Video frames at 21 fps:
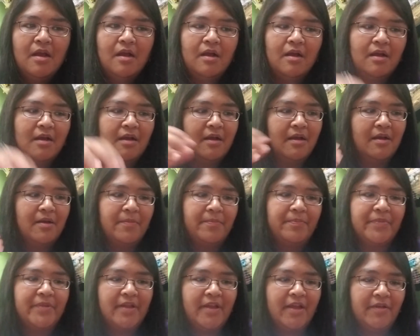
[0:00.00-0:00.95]

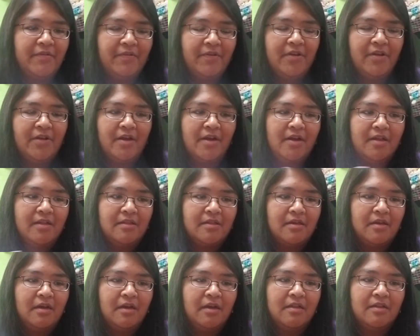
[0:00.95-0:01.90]
I forgot the
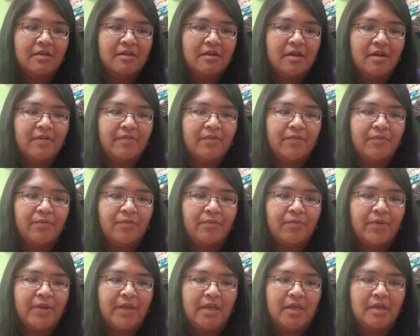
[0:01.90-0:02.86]
color of the
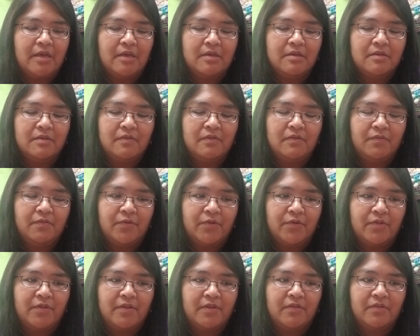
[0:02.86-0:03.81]
rings for
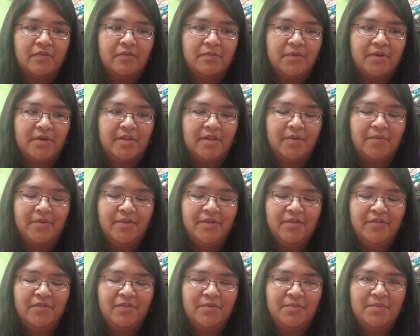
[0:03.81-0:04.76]
this one. I want to
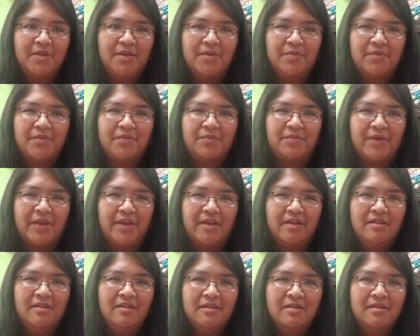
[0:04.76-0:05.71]
assume that it was
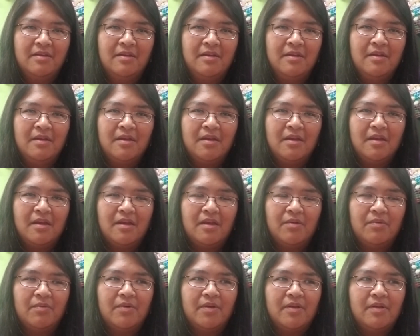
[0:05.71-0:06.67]
red.
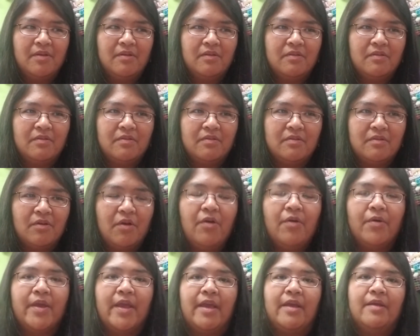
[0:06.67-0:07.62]
It was...
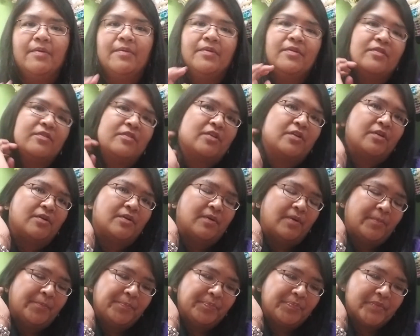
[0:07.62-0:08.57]
Oh, okay.
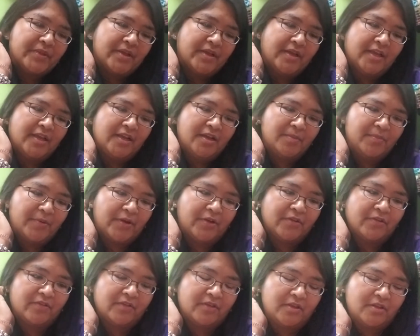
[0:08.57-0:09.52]
So in
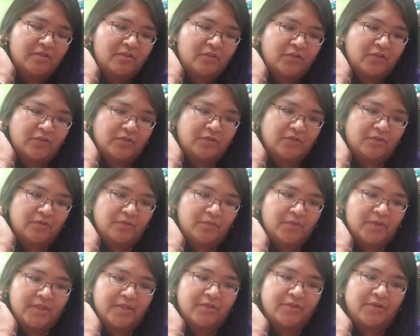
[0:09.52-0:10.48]
comparison to
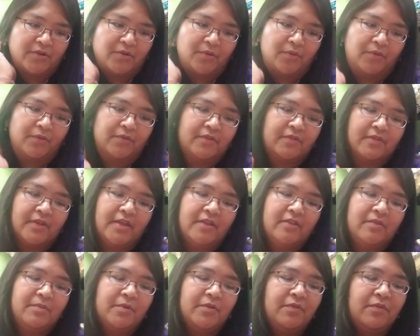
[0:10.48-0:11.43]
one of their old
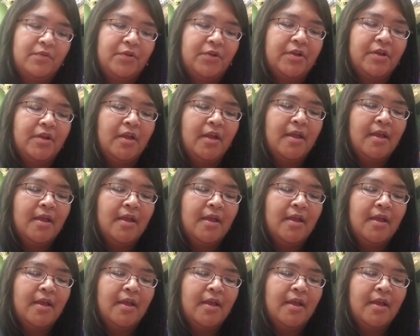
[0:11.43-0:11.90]
sets before,